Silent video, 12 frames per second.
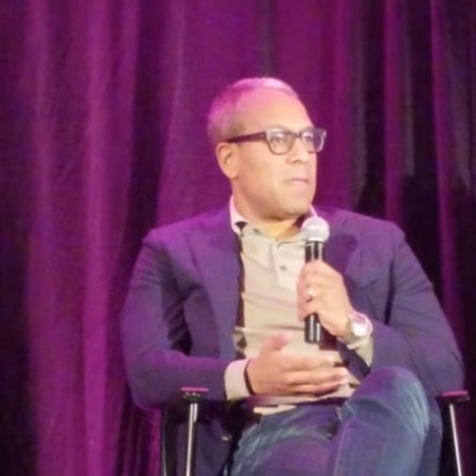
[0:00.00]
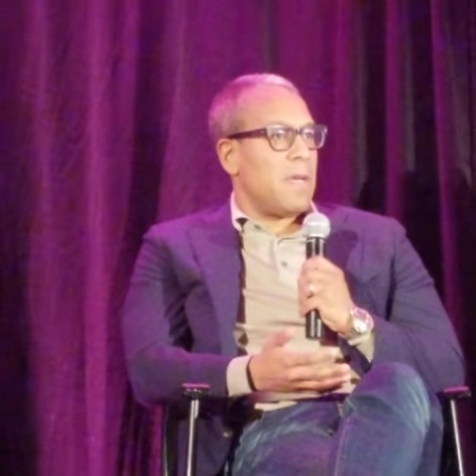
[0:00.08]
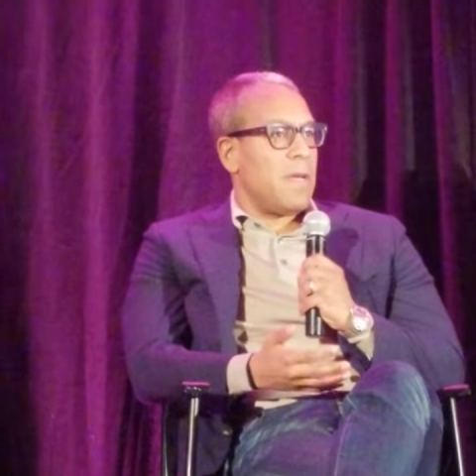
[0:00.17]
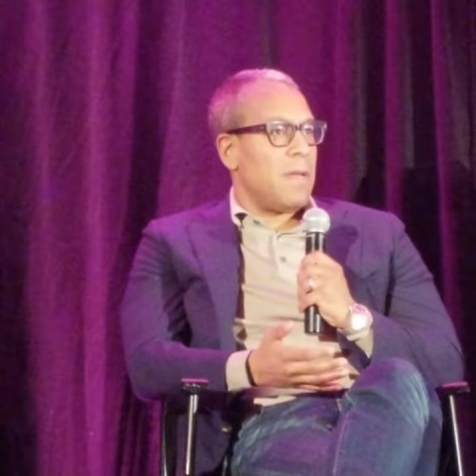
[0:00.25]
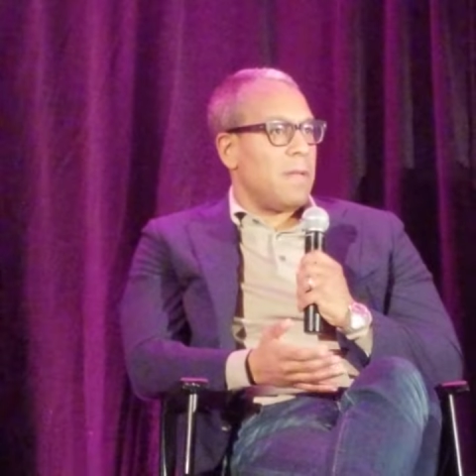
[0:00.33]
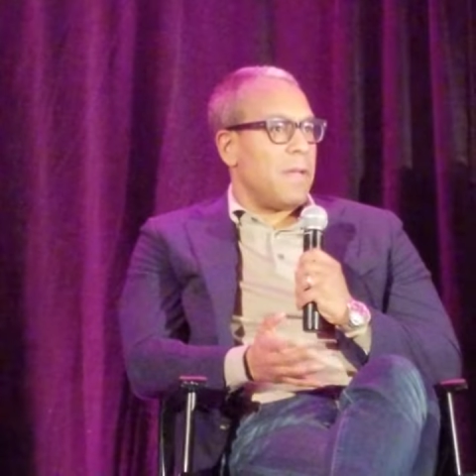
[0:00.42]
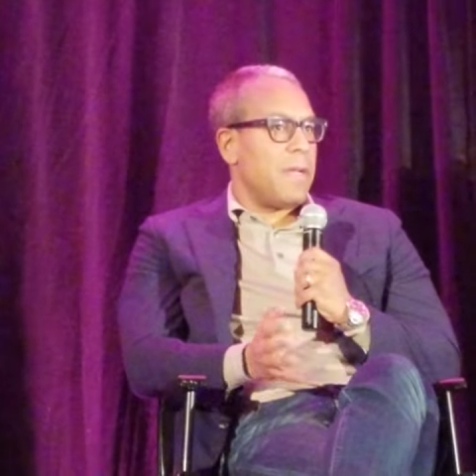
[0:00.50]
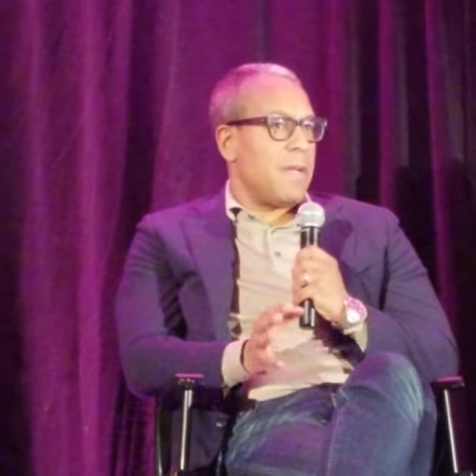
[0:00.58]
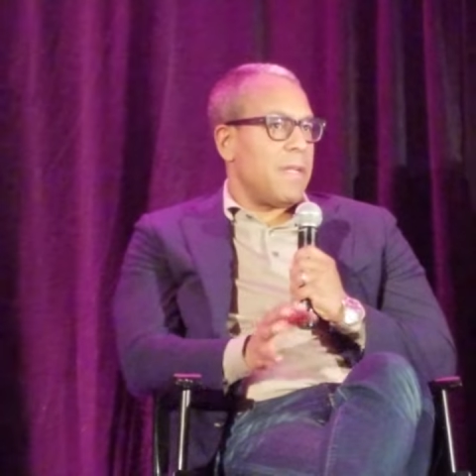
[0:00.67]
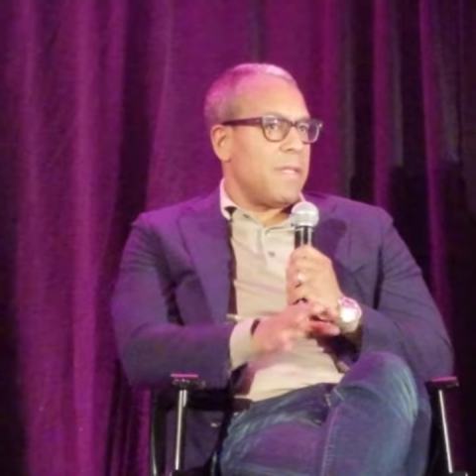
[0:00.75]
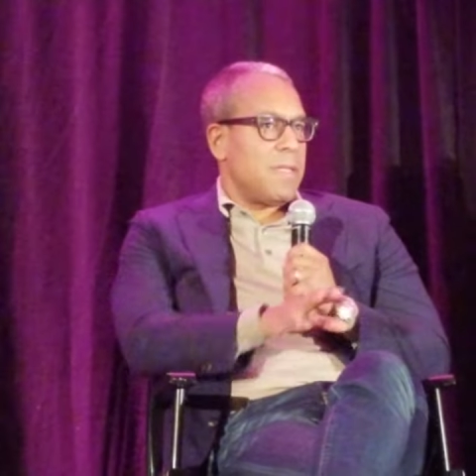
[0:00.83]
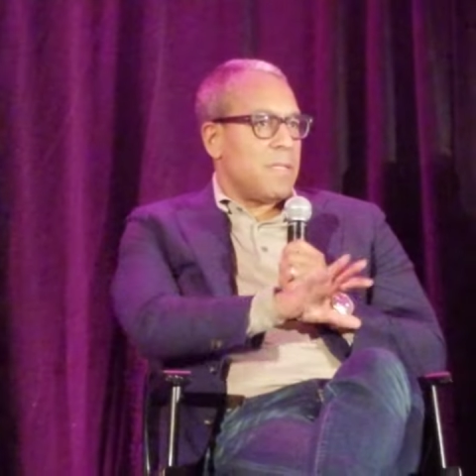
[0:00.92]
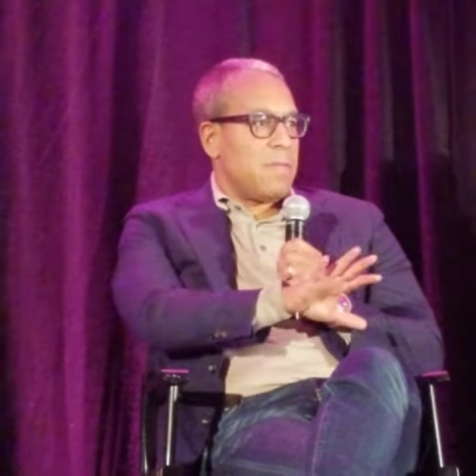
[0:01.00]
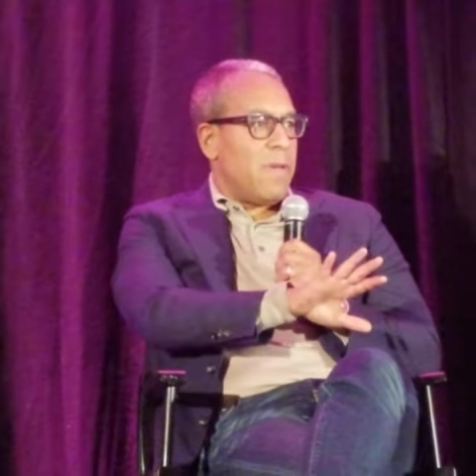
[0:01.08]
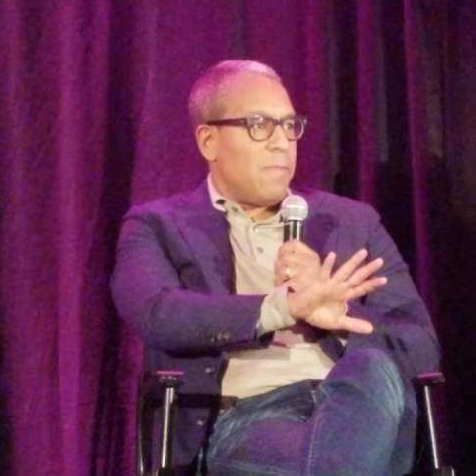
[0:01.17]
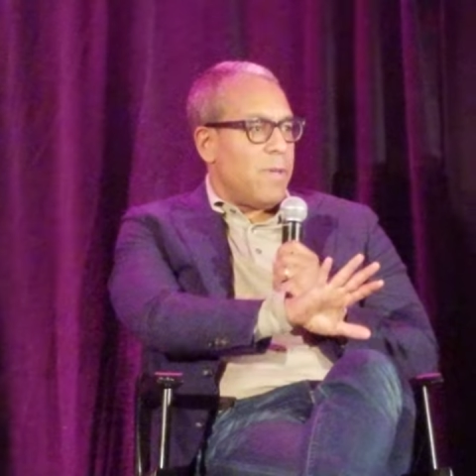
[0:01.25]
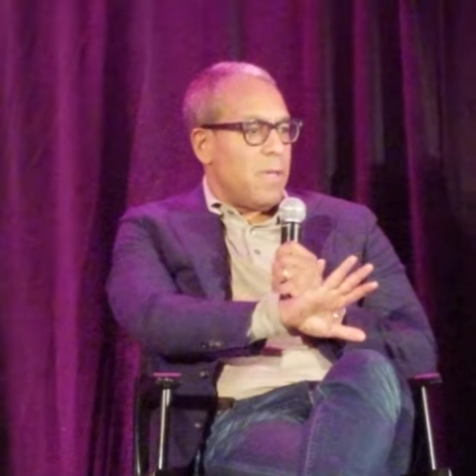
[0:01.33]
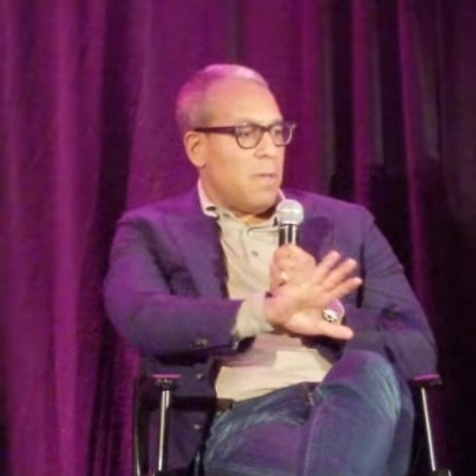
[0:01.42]
say, and this is
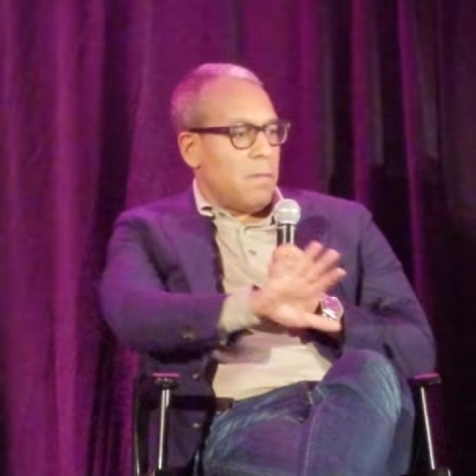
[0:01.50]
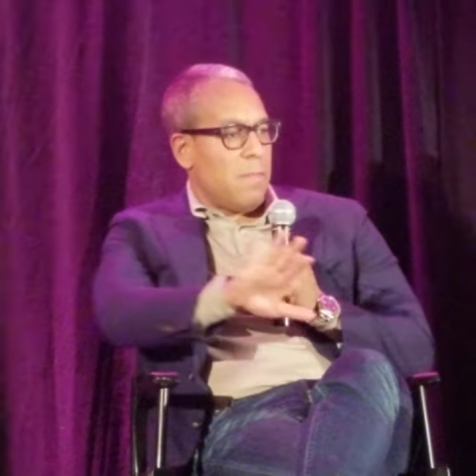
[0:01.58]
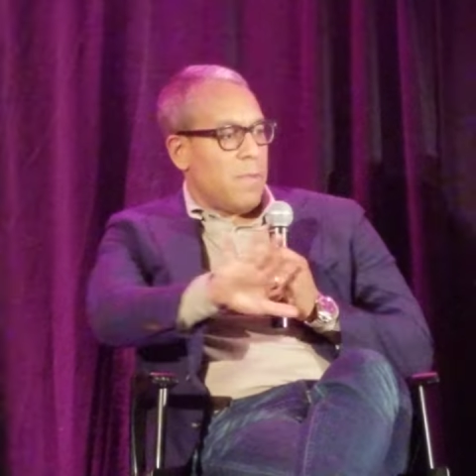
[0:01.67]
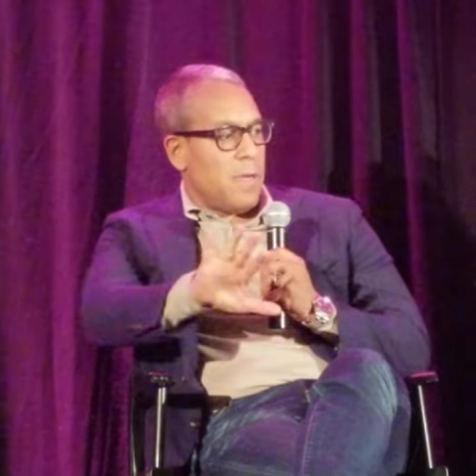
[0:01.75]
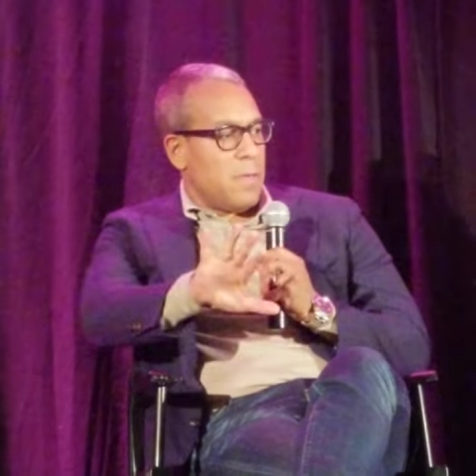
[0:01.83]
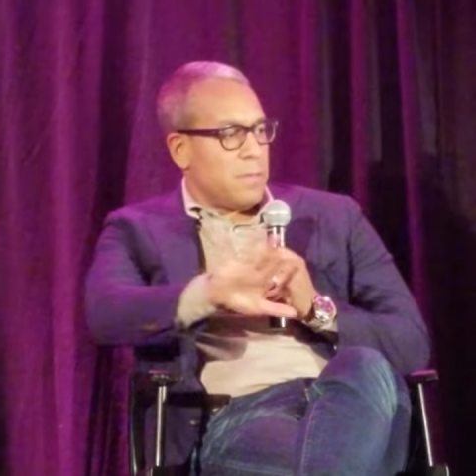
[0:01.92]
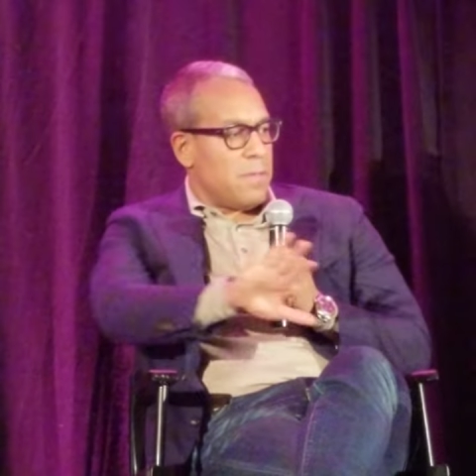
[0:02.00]
maybe a